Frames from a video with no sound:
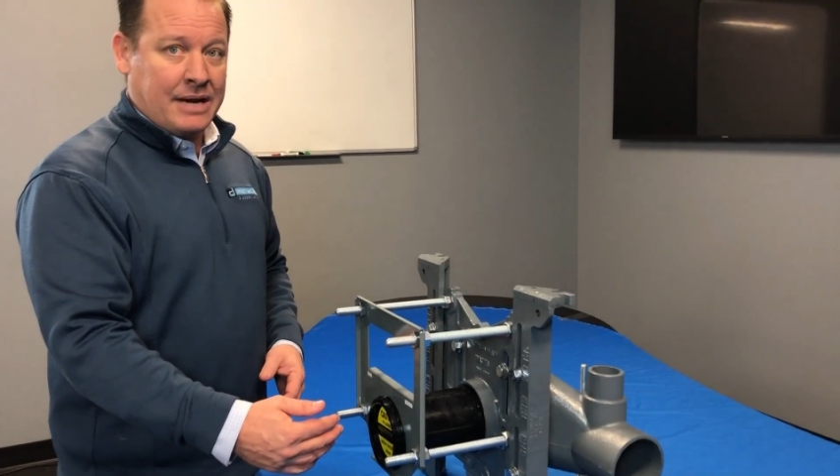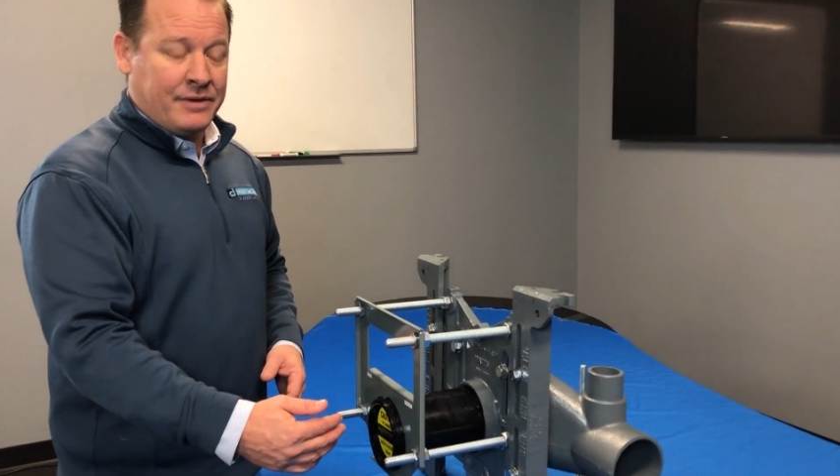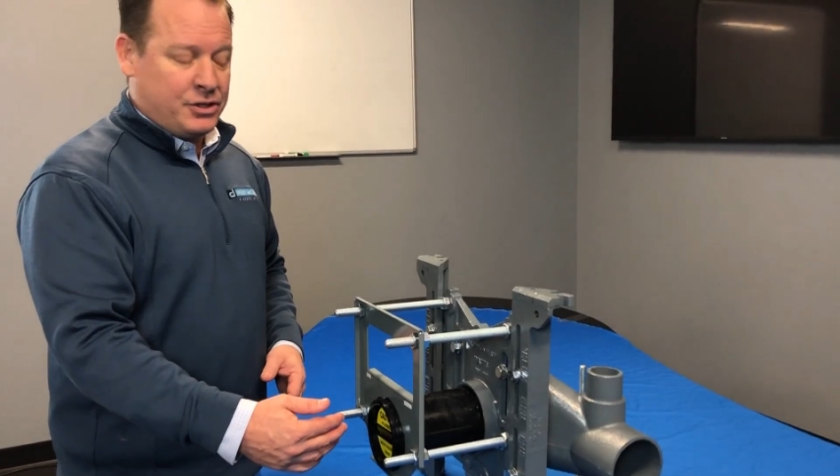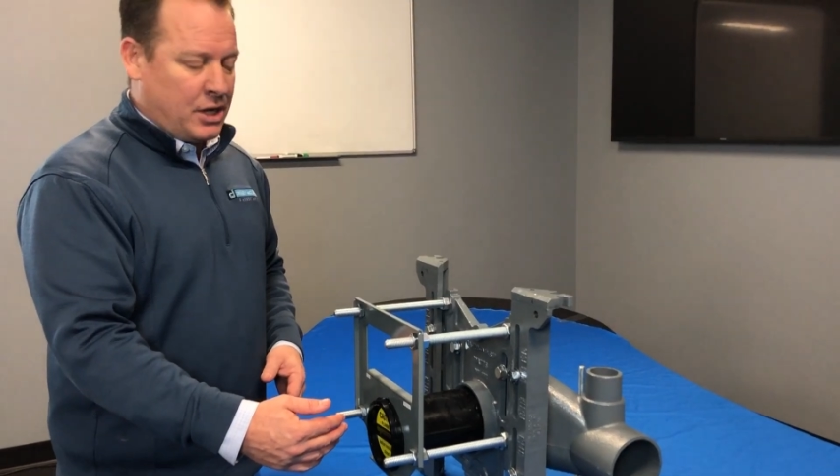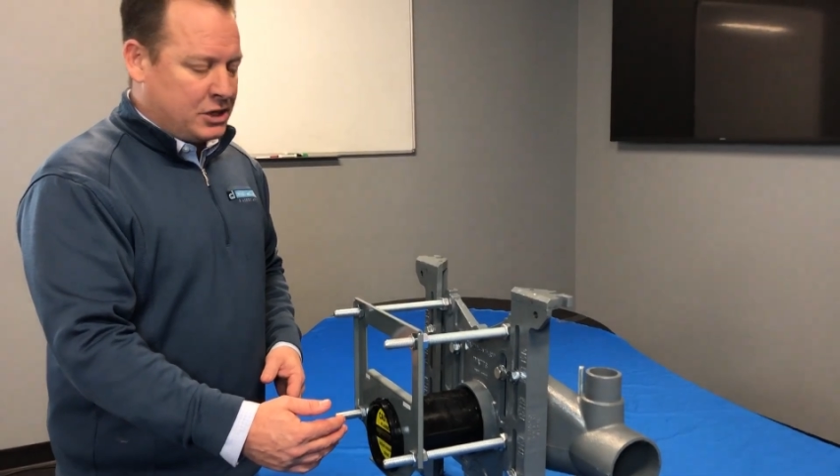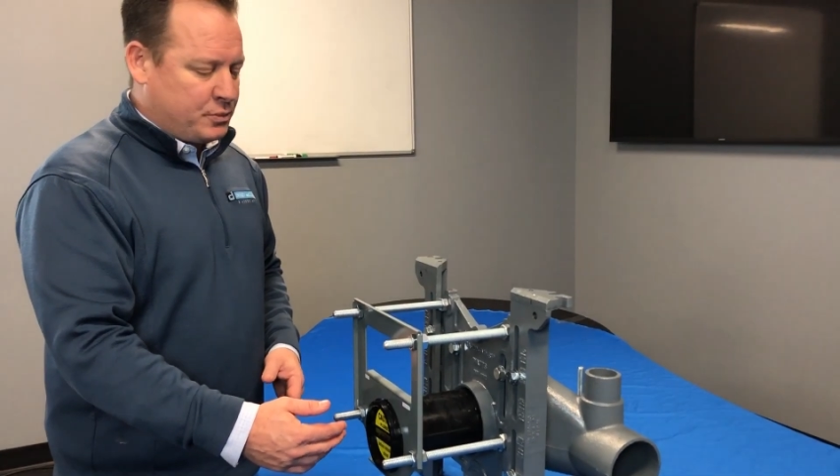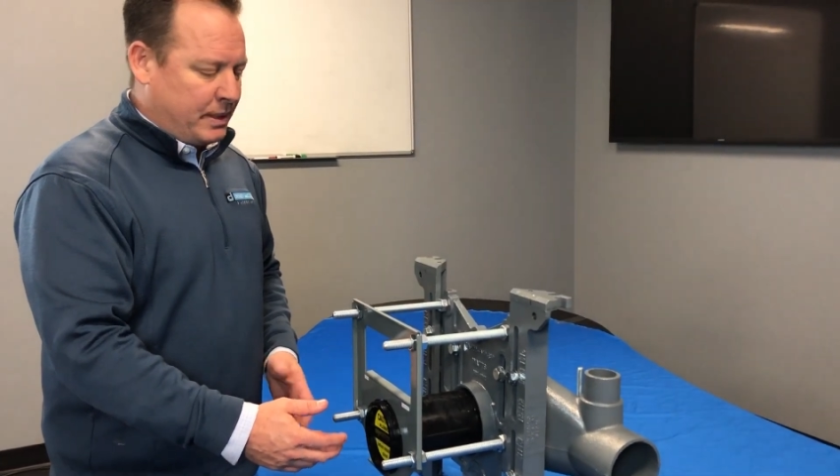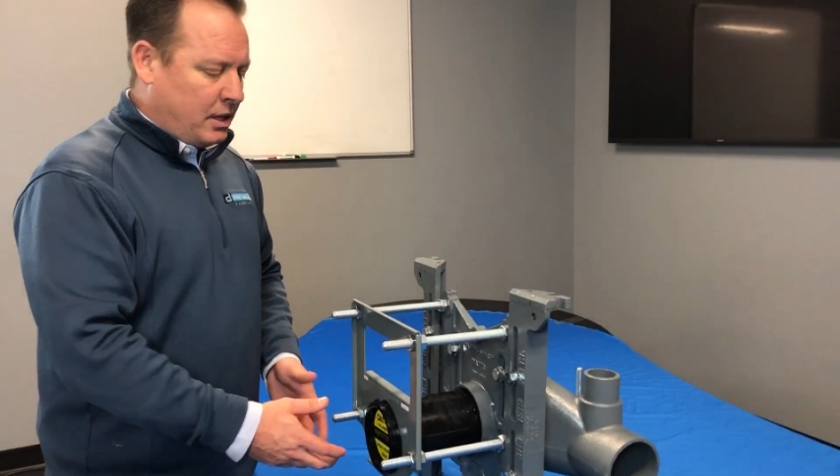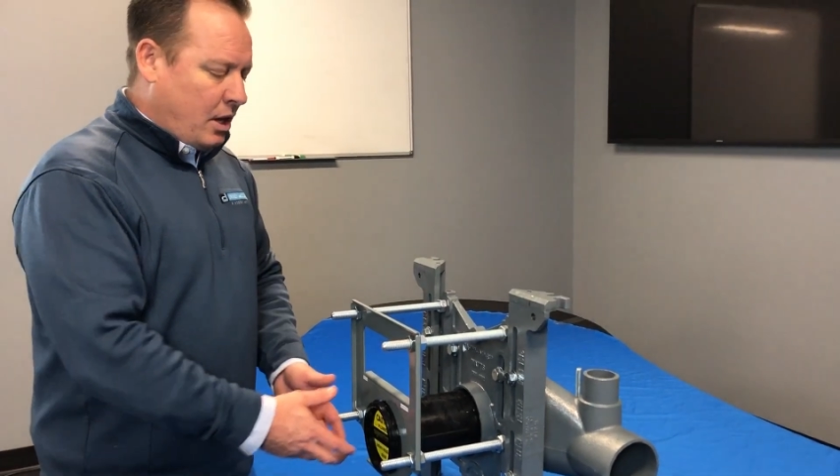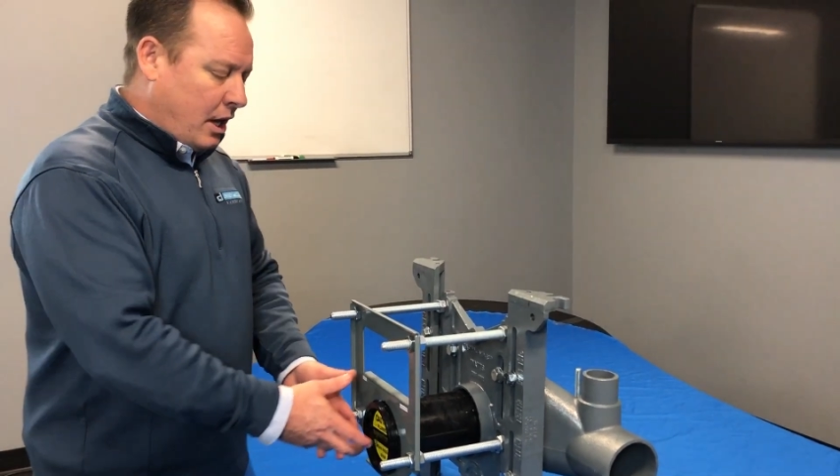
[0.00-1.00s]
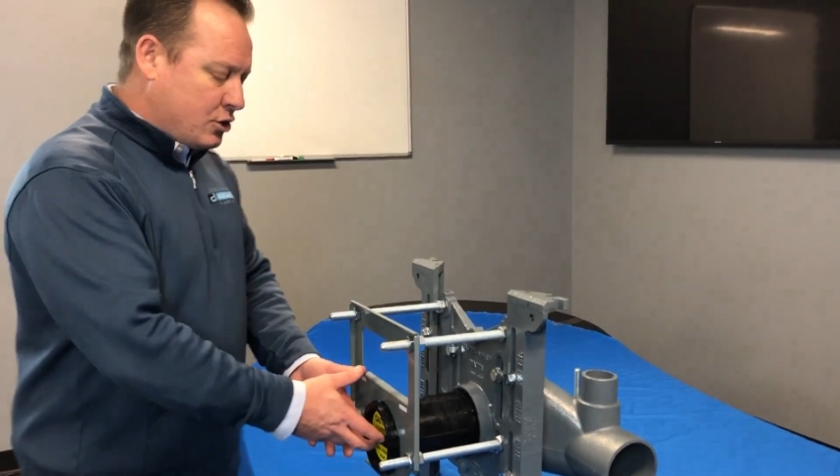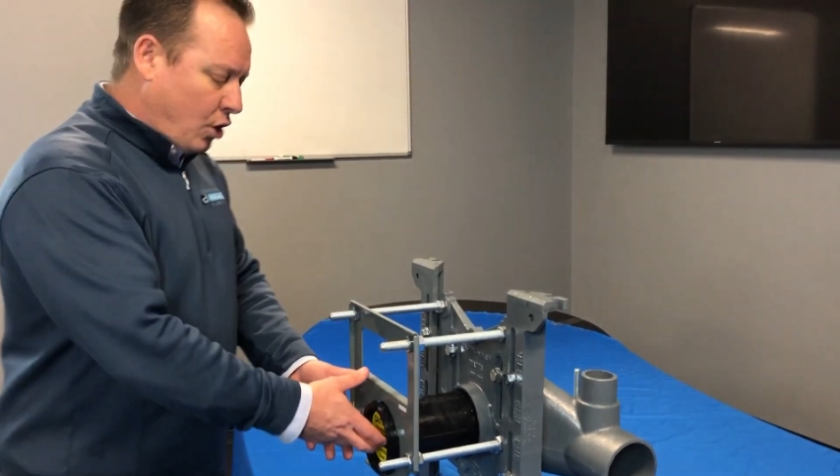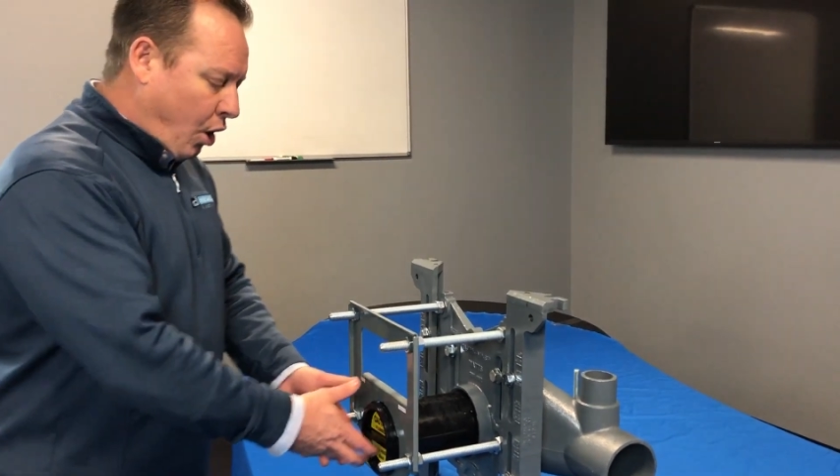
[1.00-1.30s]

out of adjustment. It's